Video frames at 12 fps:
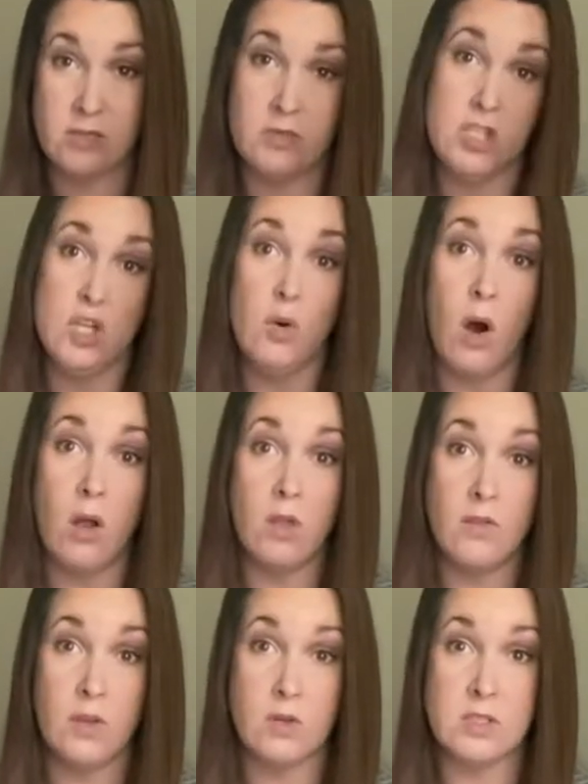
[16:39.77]
do all
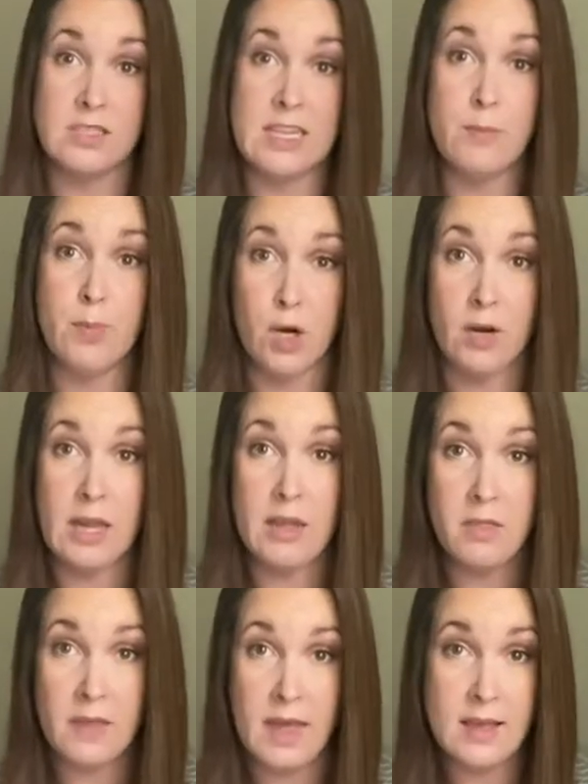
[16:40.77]
of those
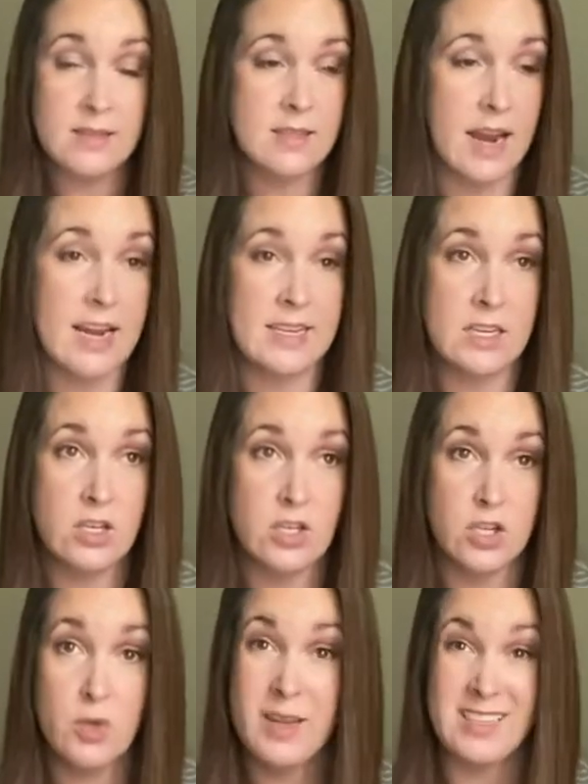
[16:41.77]
deburring things that I didn't
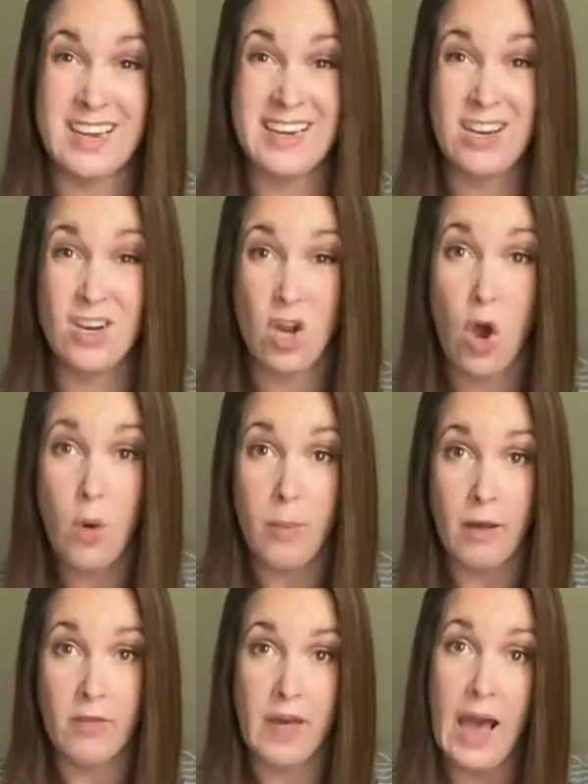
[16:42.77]
do because I didn't know
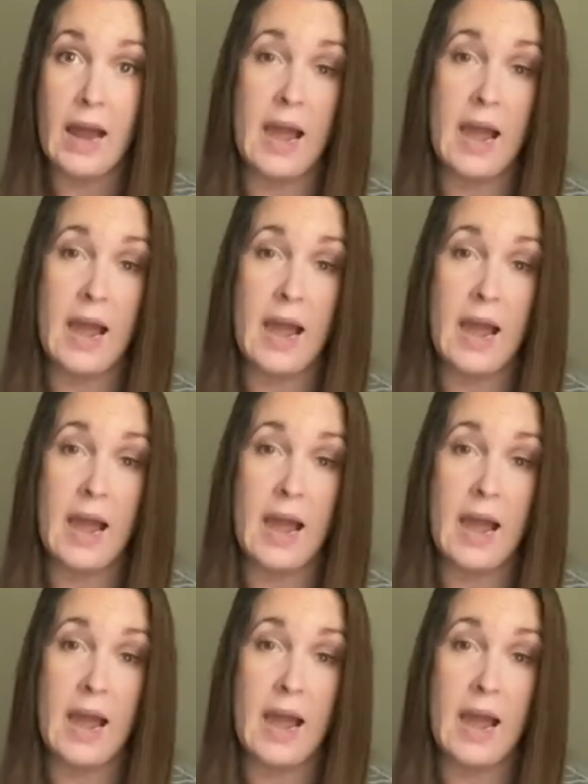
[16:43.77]
about that.